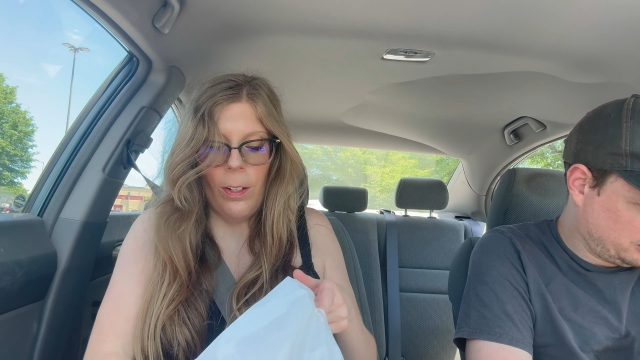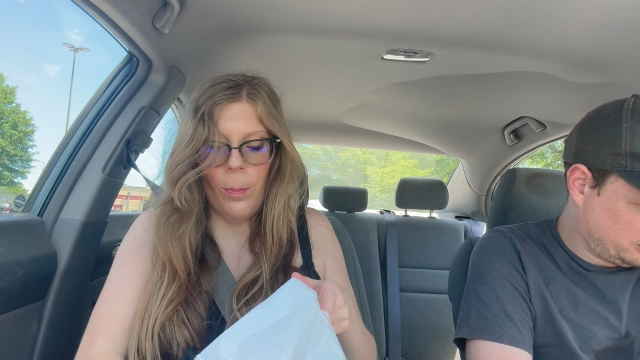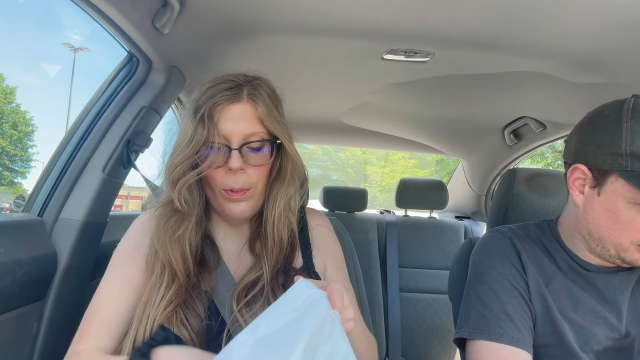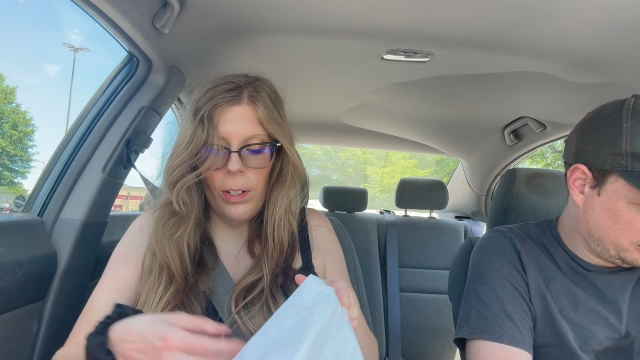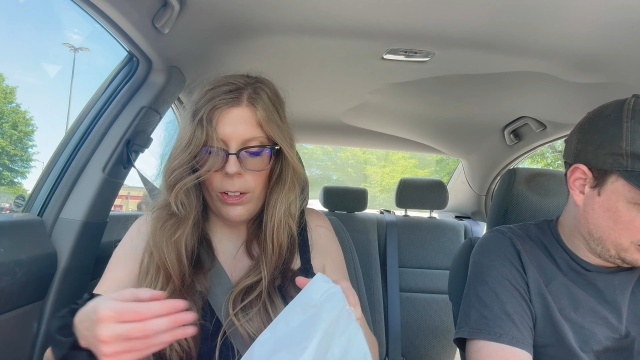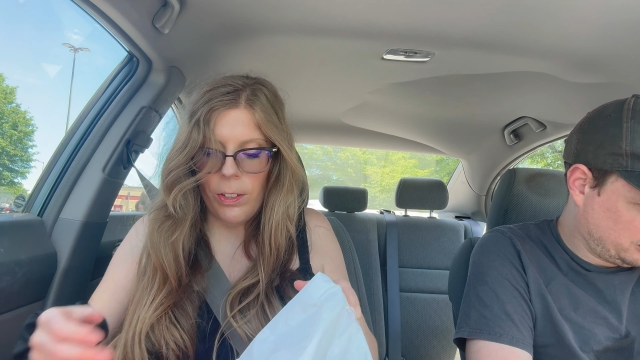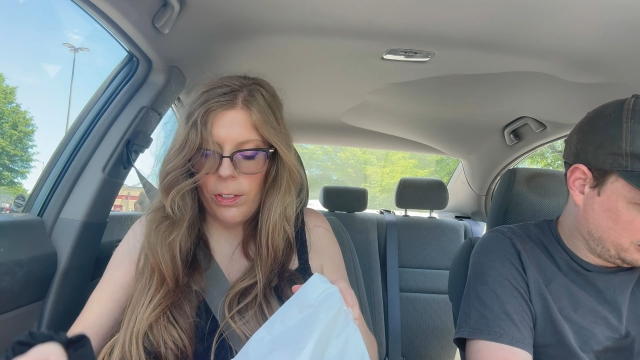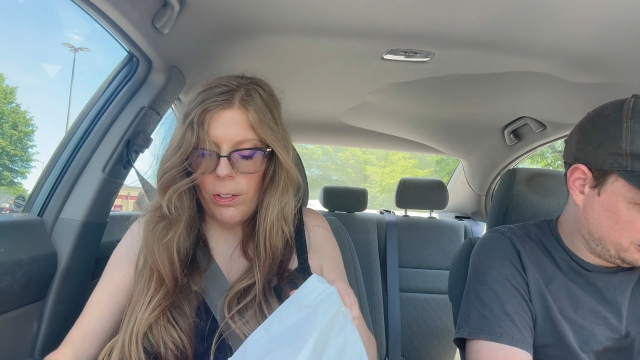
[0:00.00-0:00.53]

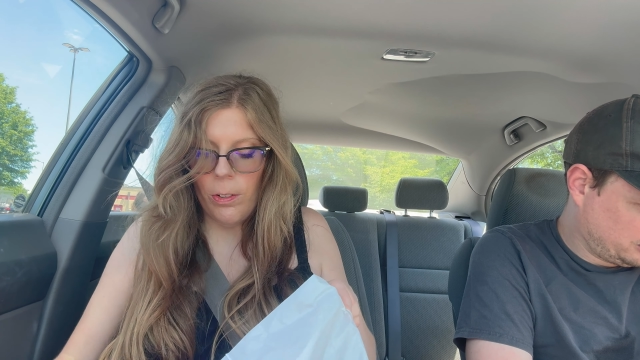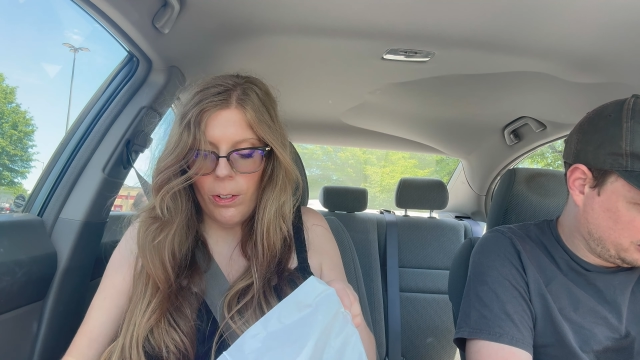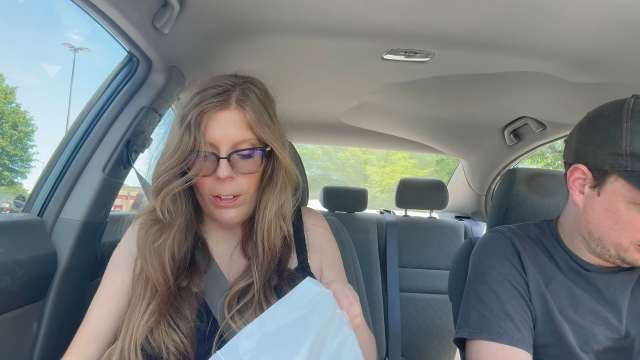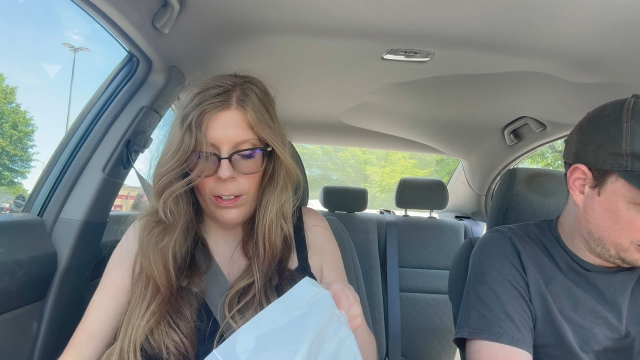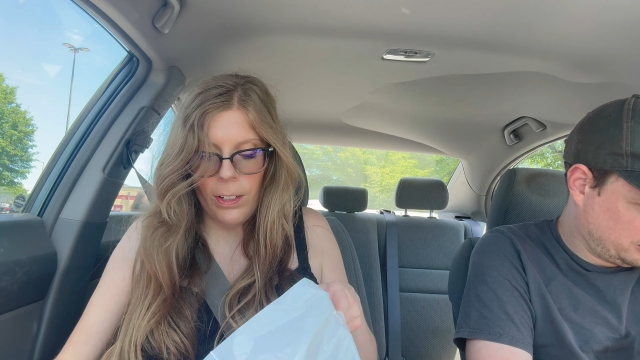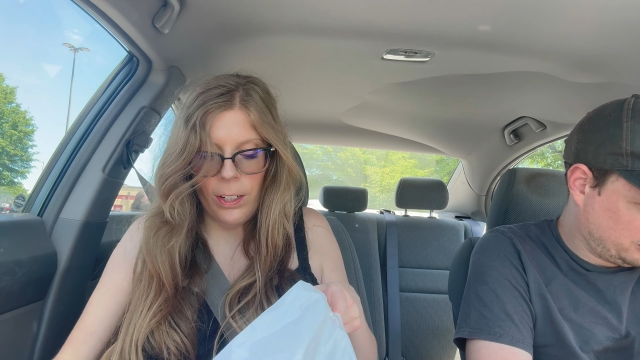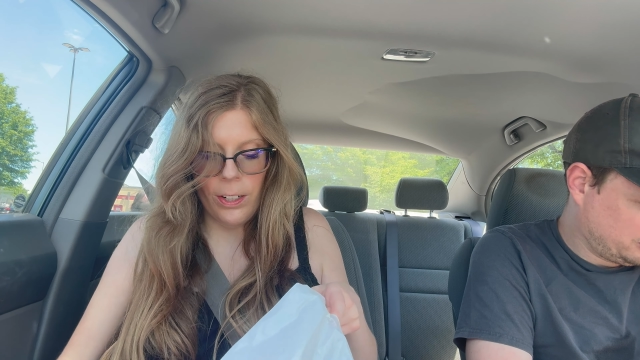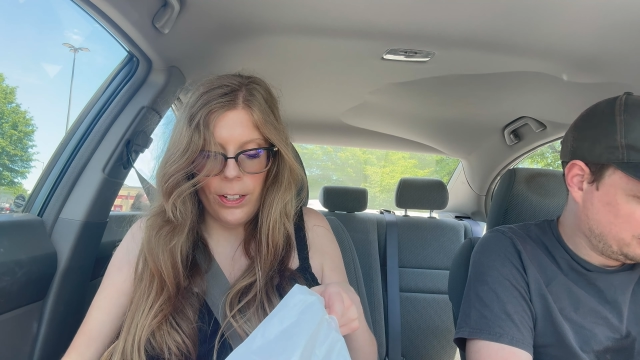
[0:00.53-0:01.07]

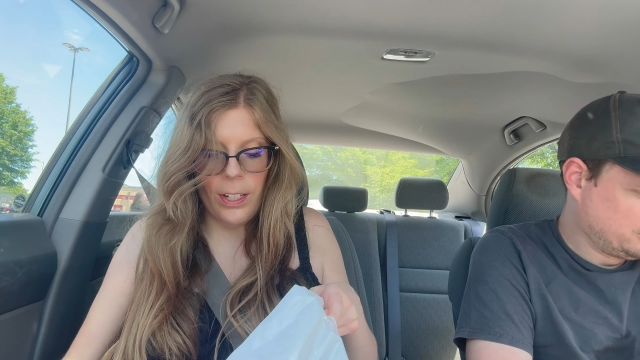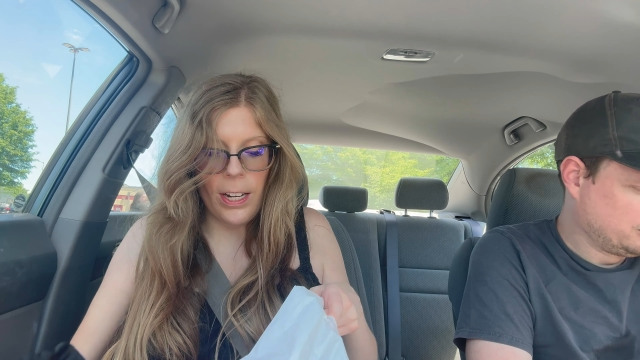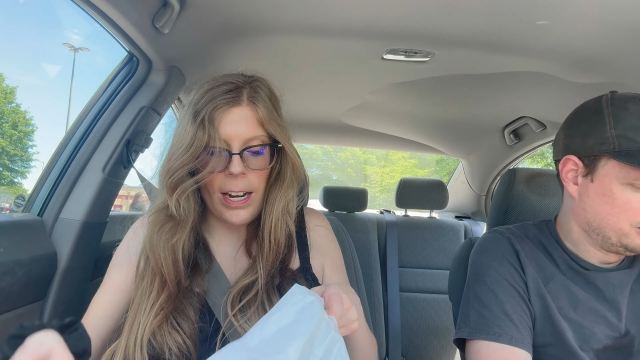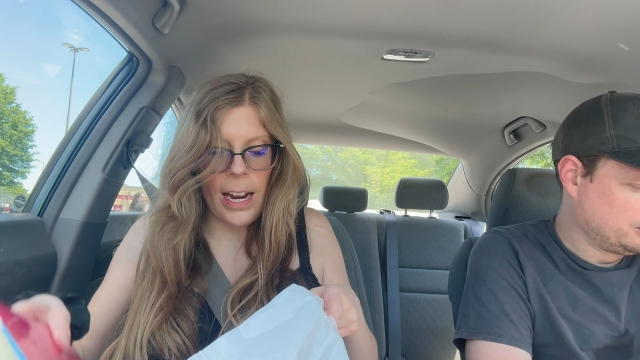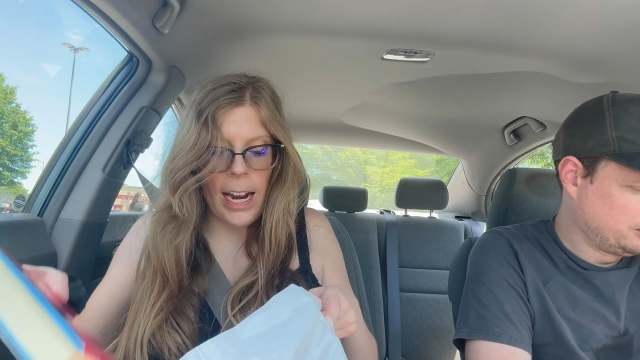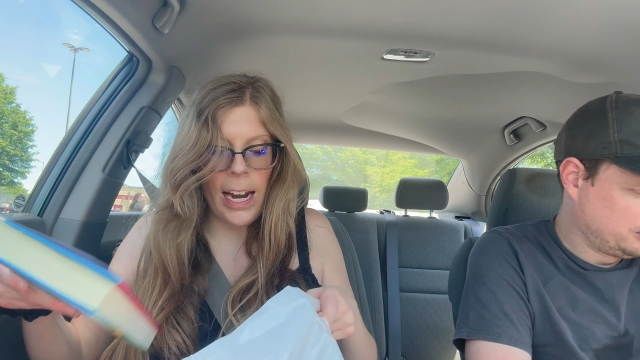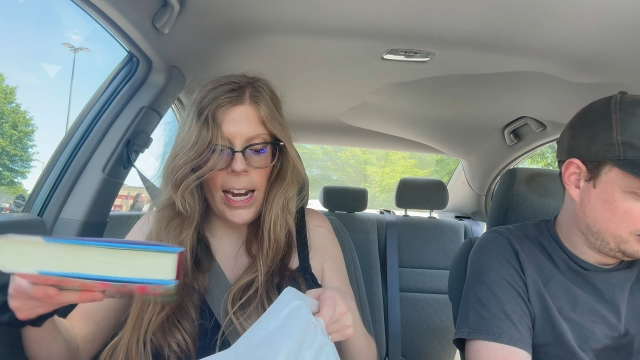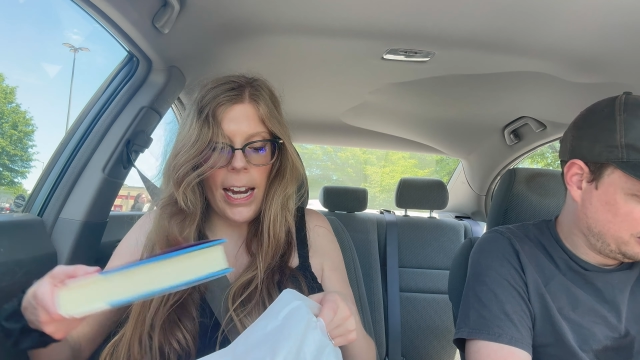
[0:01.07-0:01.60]
bookstores
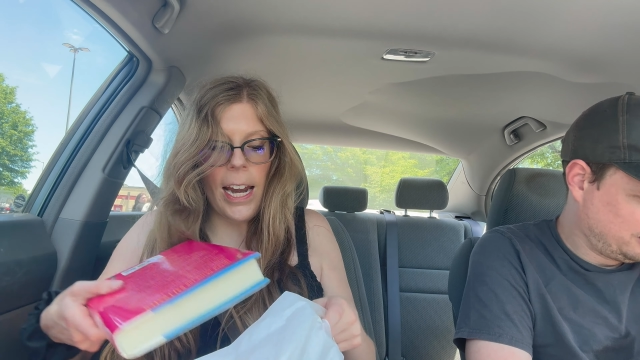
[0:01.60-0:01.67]
today,